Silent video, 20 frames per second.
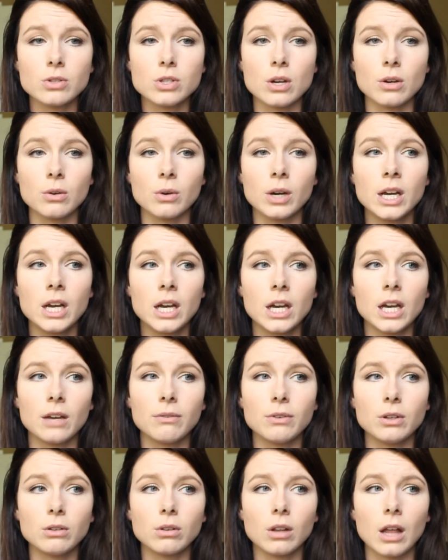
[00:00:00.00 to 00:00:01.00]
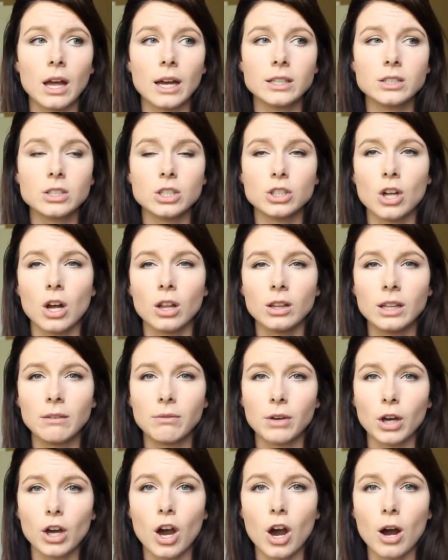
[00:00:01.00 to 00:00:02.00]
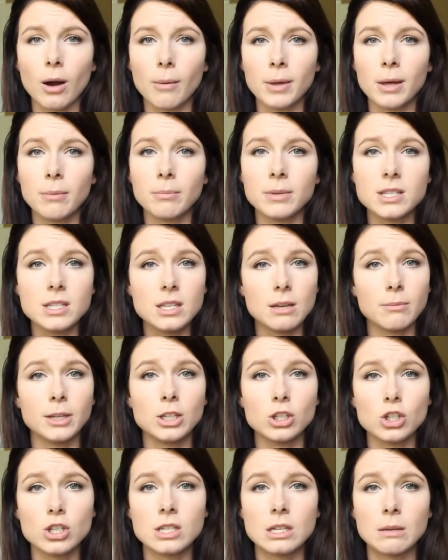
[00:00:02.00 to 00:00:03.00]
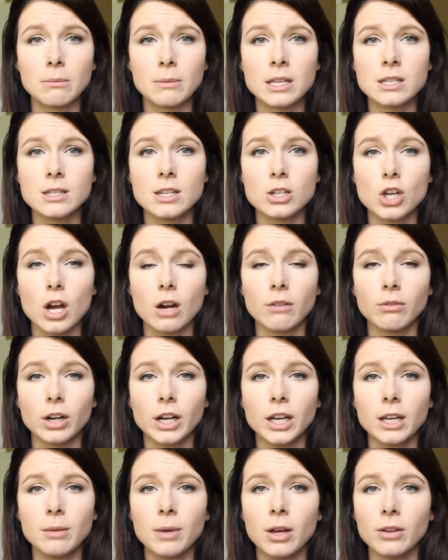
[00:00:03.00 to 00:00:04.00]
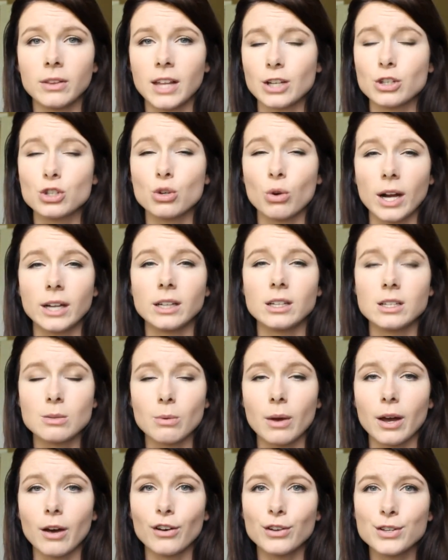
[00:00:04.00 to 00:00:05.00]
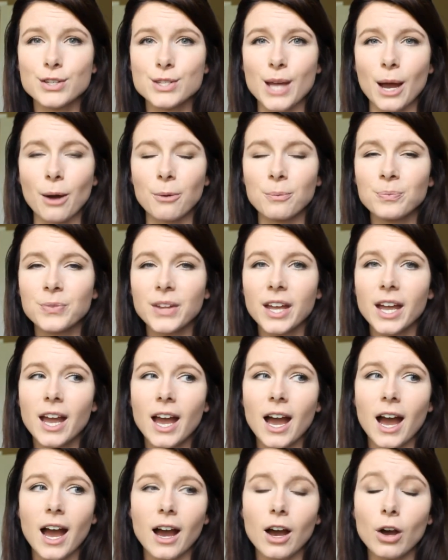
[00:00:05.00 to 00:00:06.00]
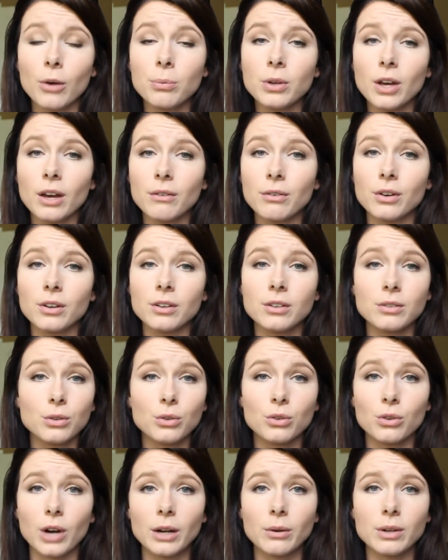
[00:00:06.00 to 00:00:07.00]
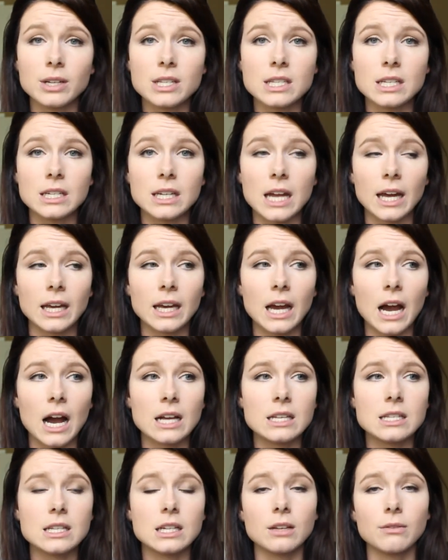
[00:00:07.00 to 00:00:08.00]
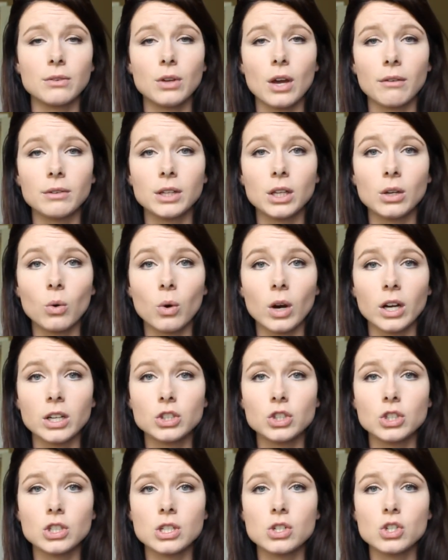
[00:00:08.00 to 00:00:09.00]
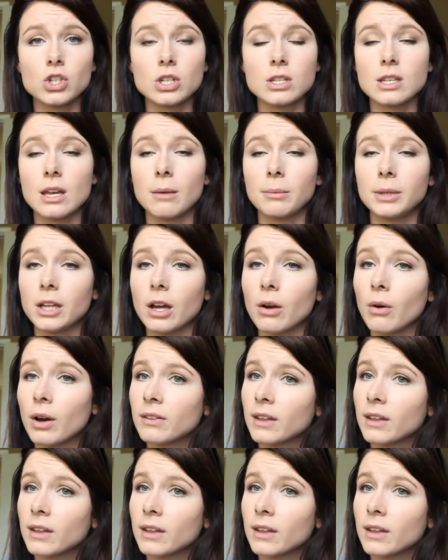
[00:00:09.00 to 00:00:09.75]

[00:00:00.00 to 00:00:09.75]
So if you'd like to not leave a comment but send me just a message over email, that's great as well. So I hope you have a great rest of the day, guys. And if you have any questions, just let me know.